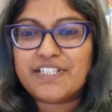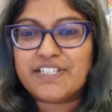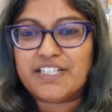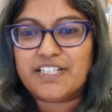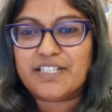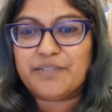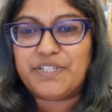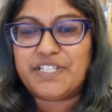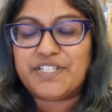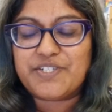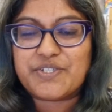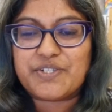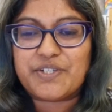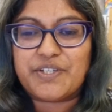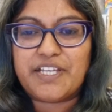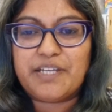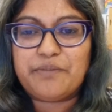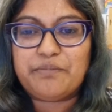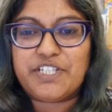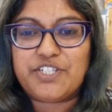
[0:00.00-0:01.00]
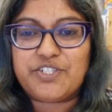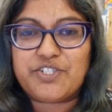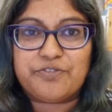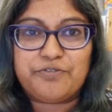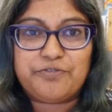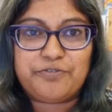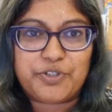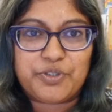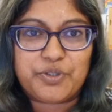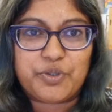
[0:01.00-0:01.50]
And so that means
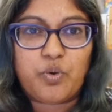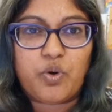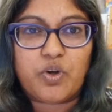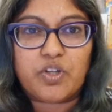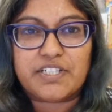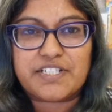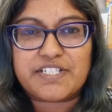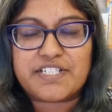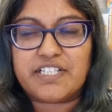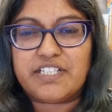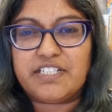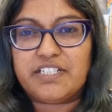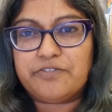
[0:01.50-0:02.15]
your food quality